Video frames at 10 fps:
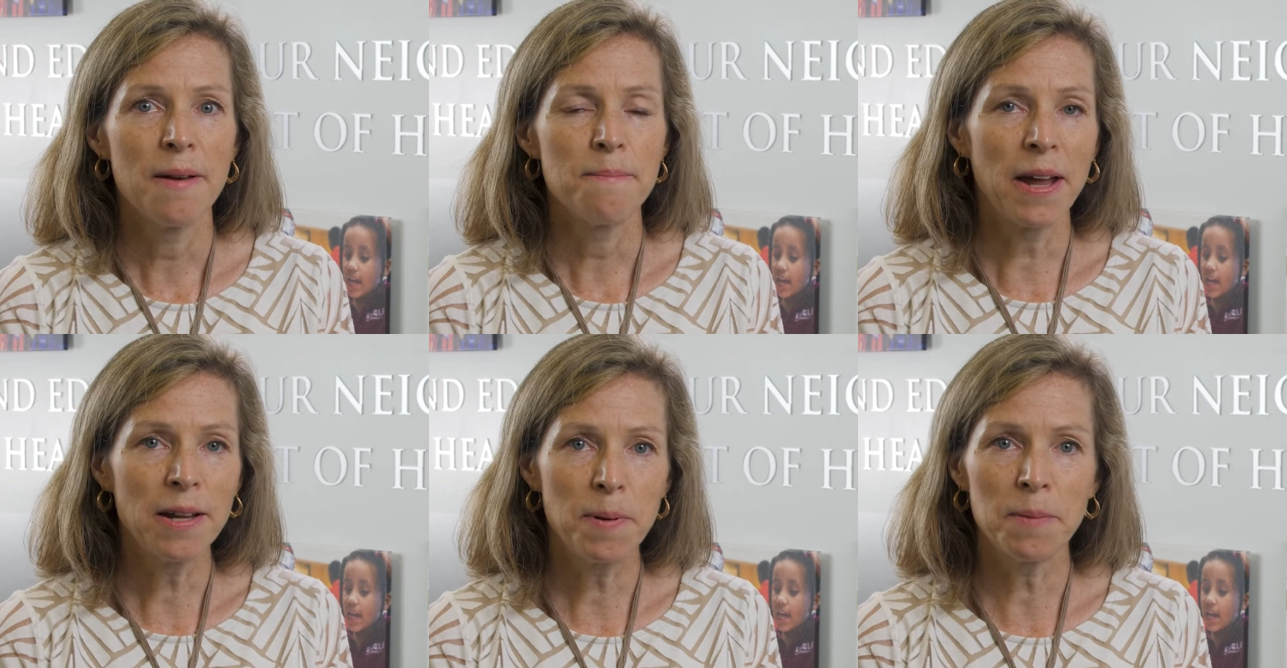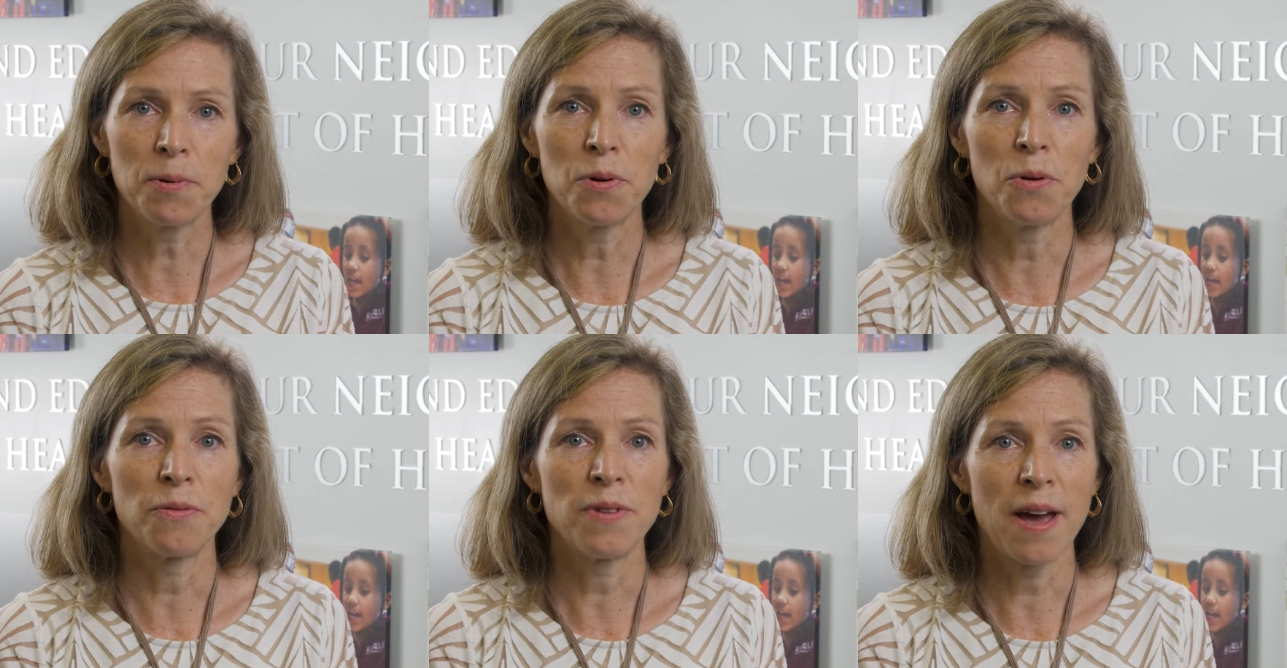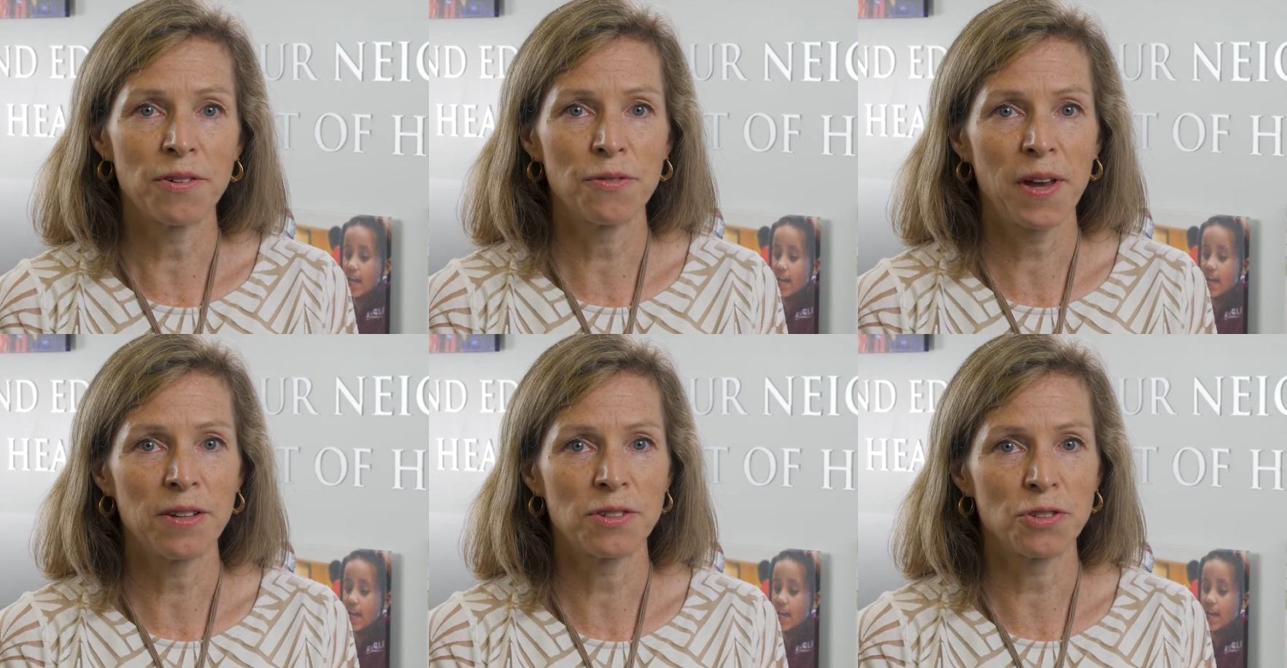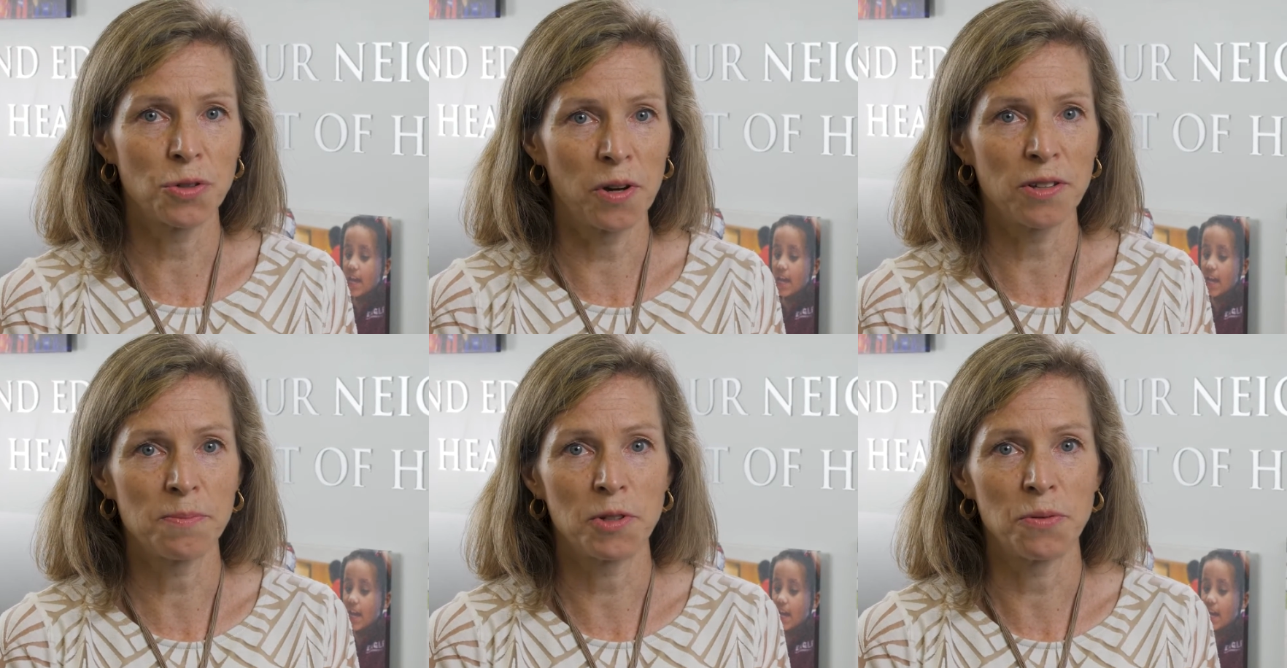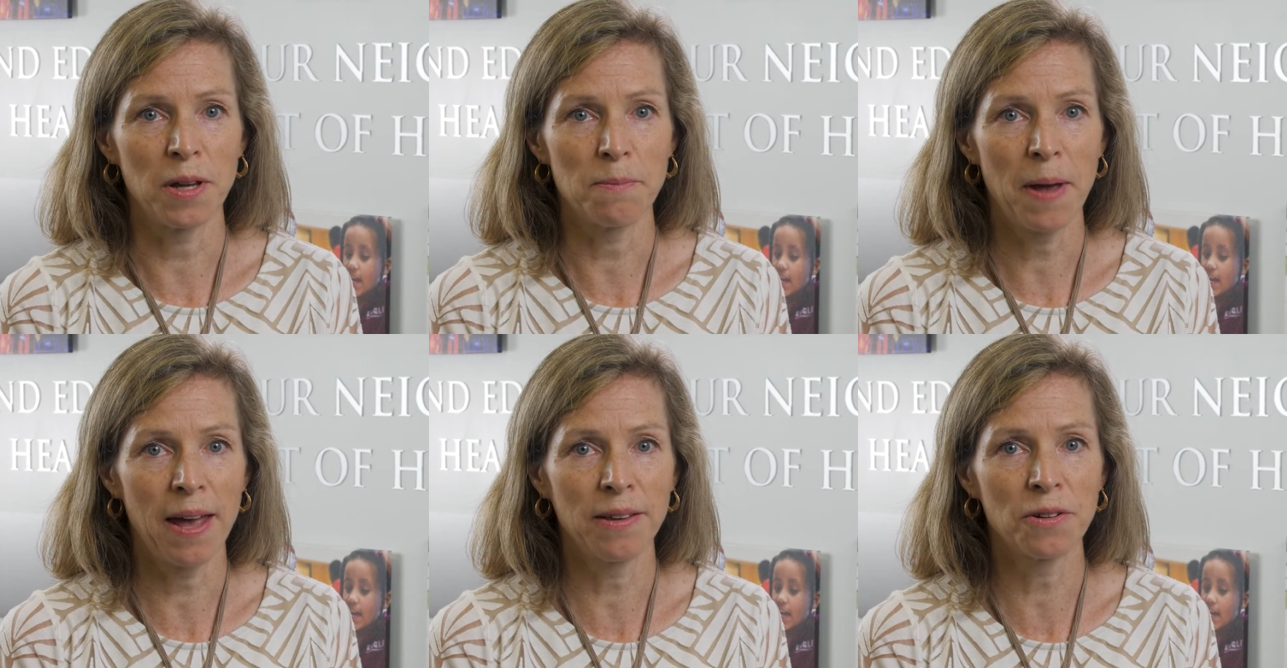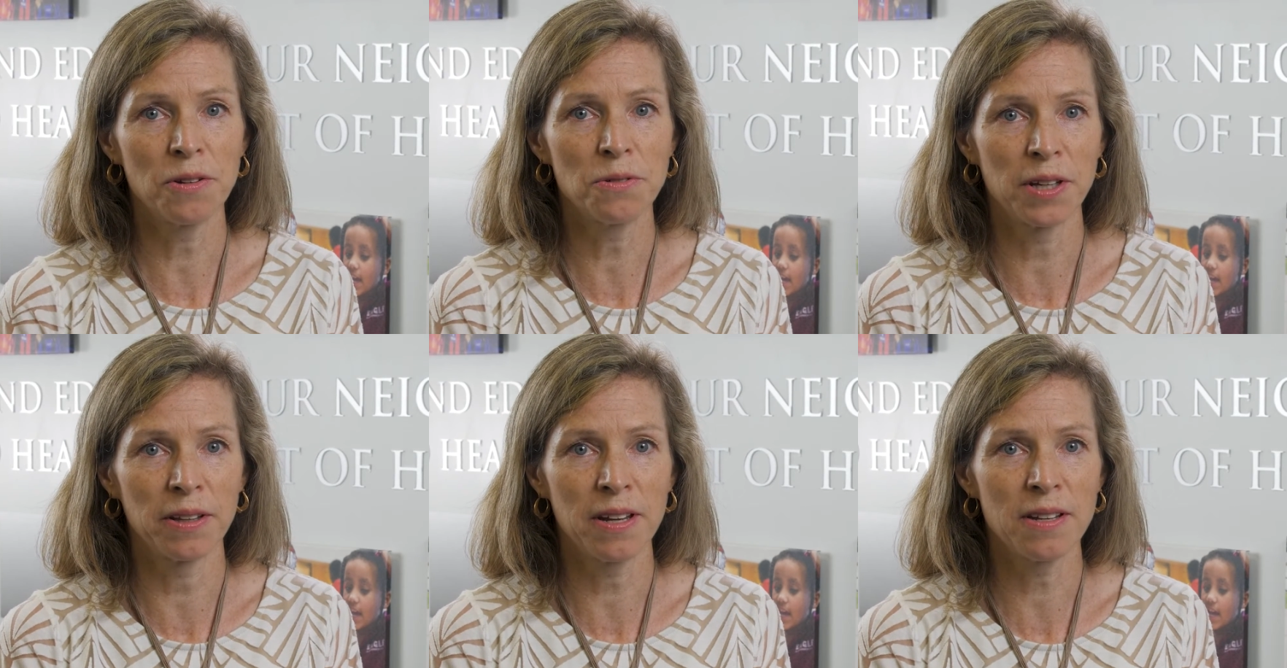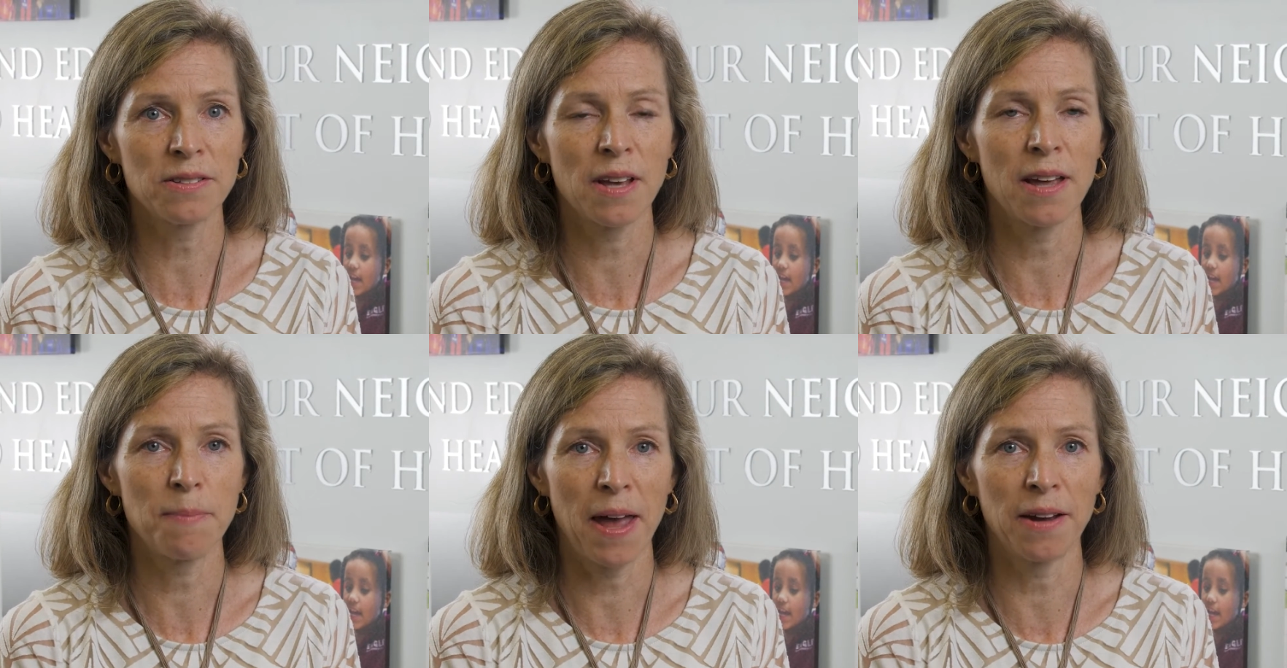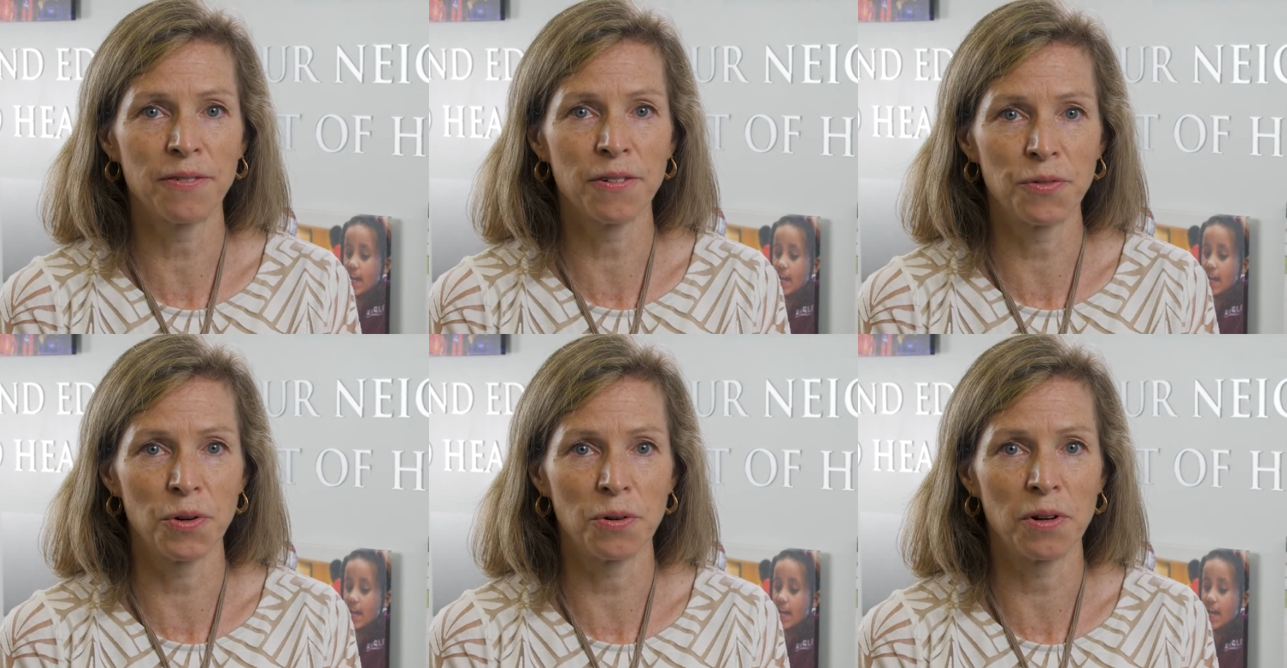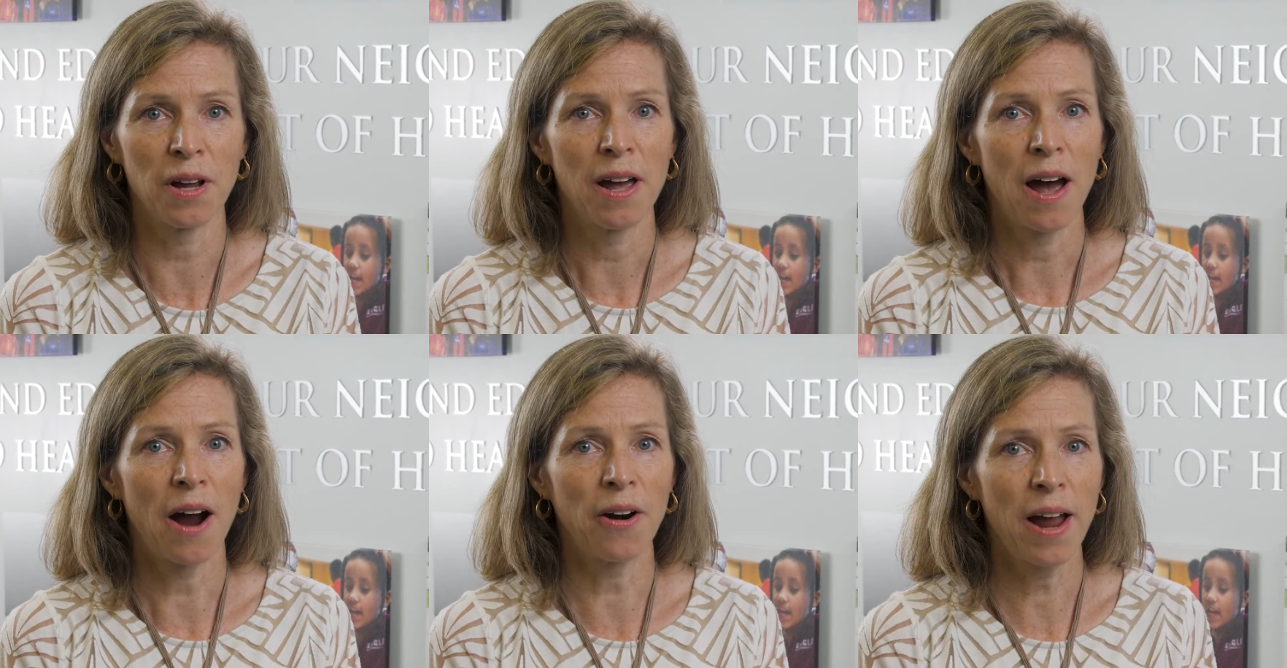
Speaker 1: Many people who have never faced a choice between paying their utilities and paying for food are